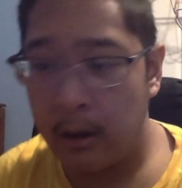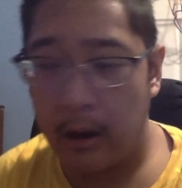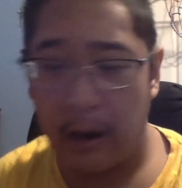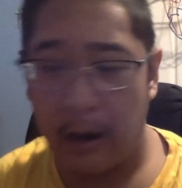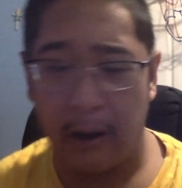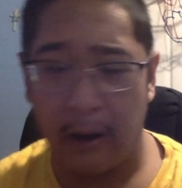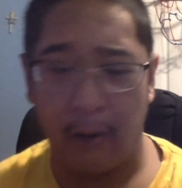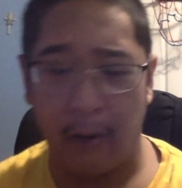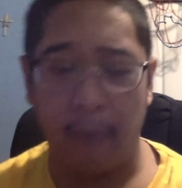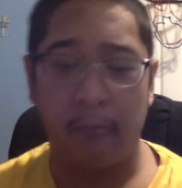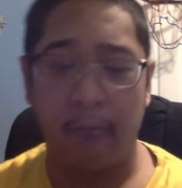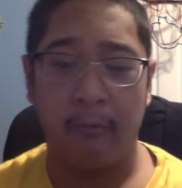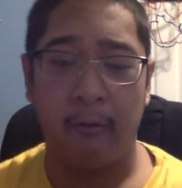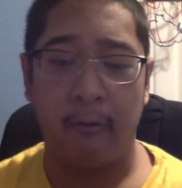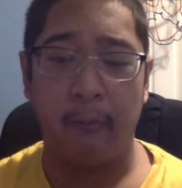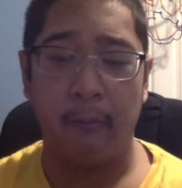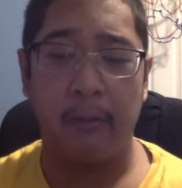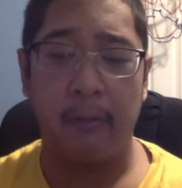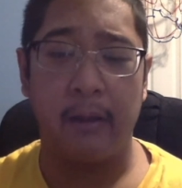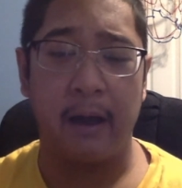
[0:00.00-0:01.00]
I also
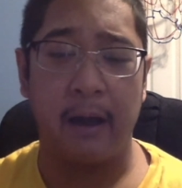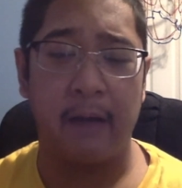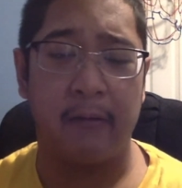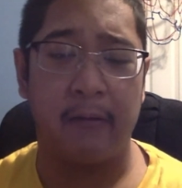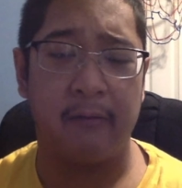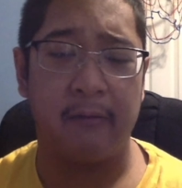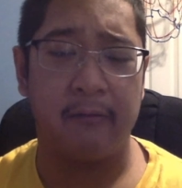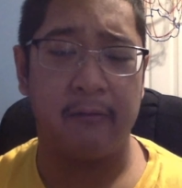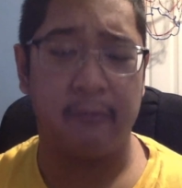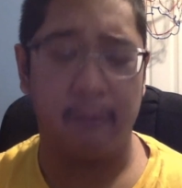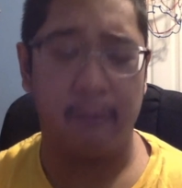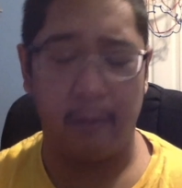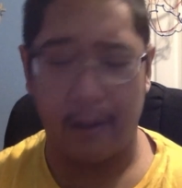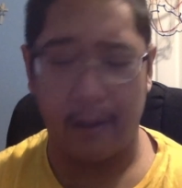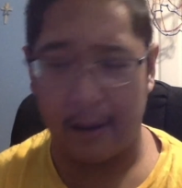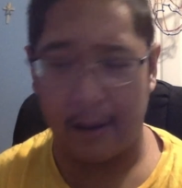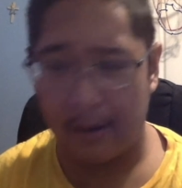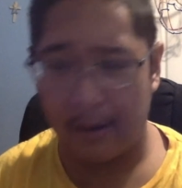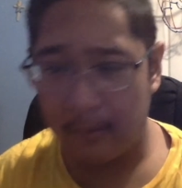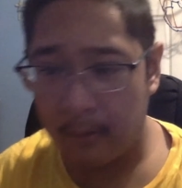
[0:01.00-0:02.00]
hope you guys
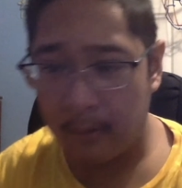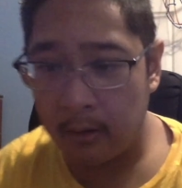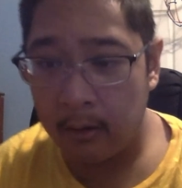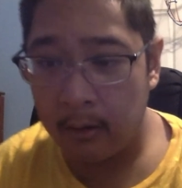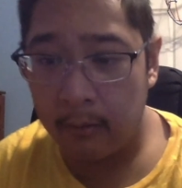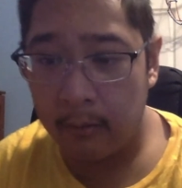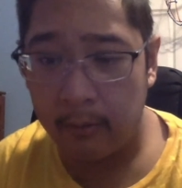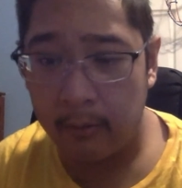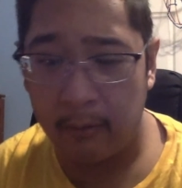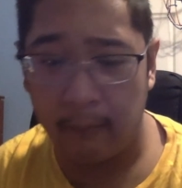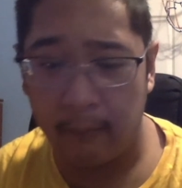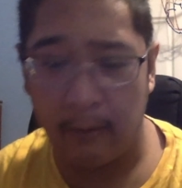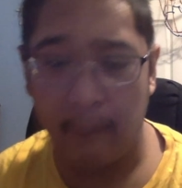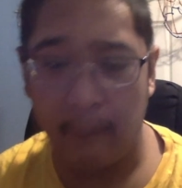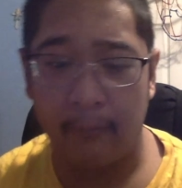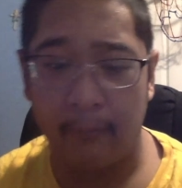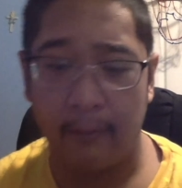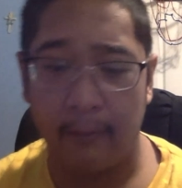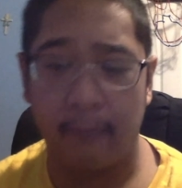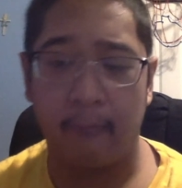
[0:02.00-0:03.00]
enjoyed the
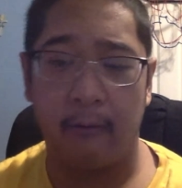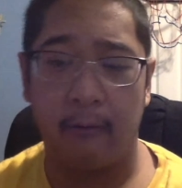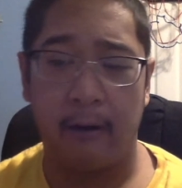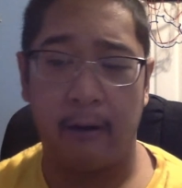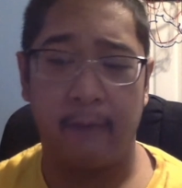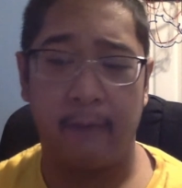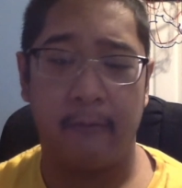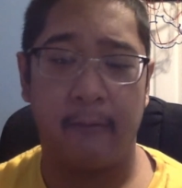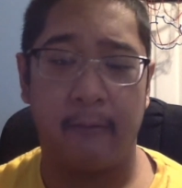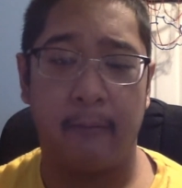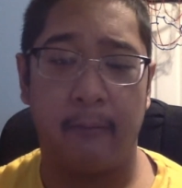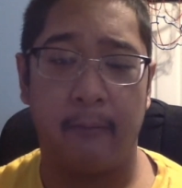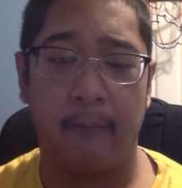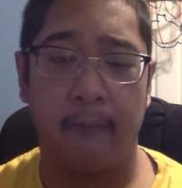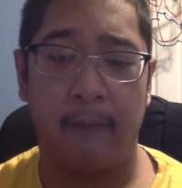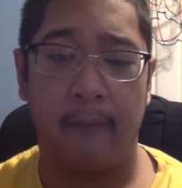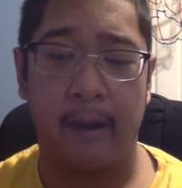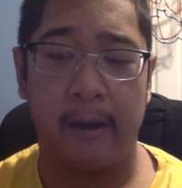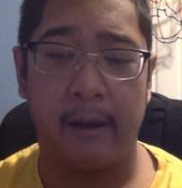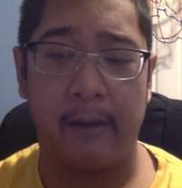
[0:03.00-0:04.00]
website tour I just
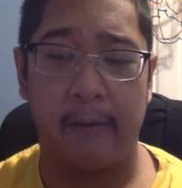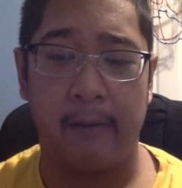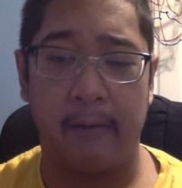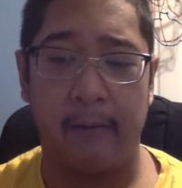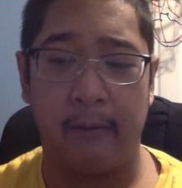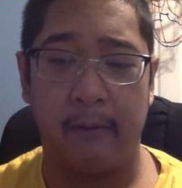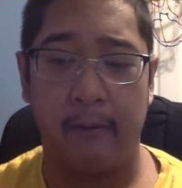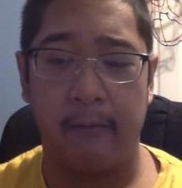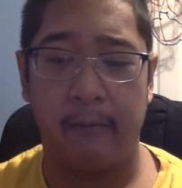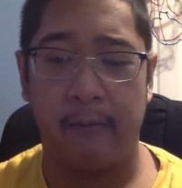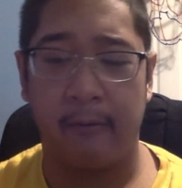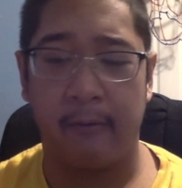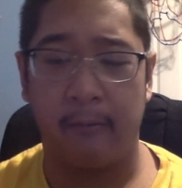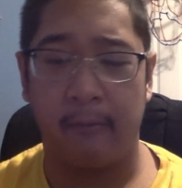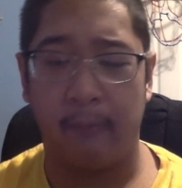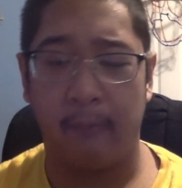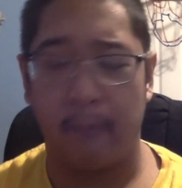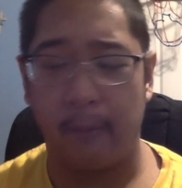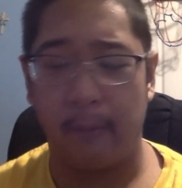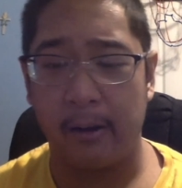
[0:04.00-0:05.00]
provided you just a
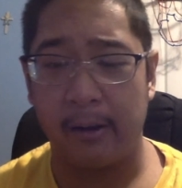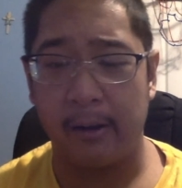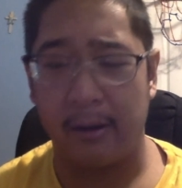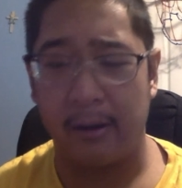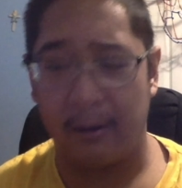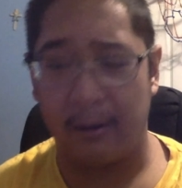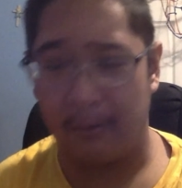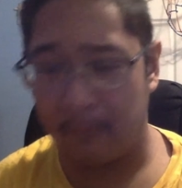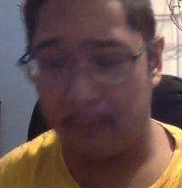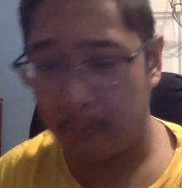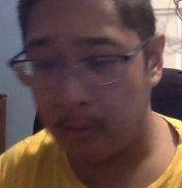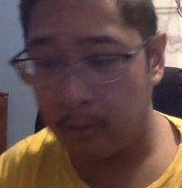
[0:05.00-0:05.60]
moment ago,